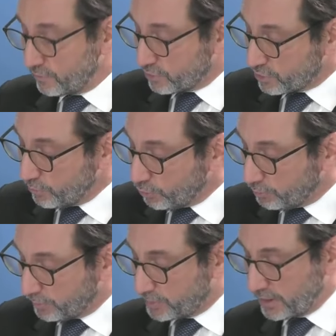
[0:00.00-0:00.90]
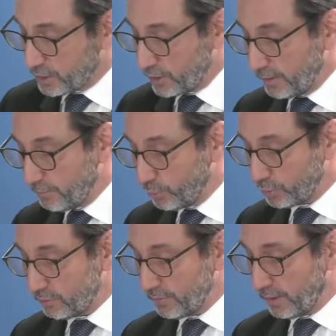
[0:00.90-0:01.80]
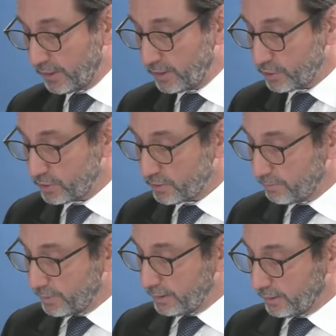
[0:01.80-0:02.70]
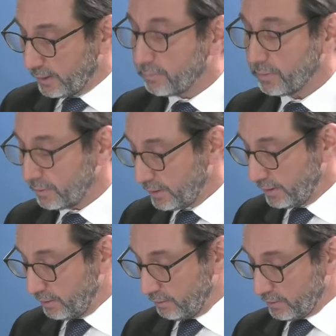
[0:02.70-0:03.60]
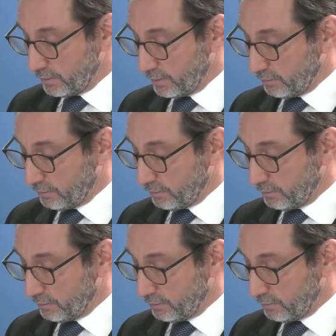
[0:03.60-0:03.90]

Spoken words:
to small but potentially important variations in build-up in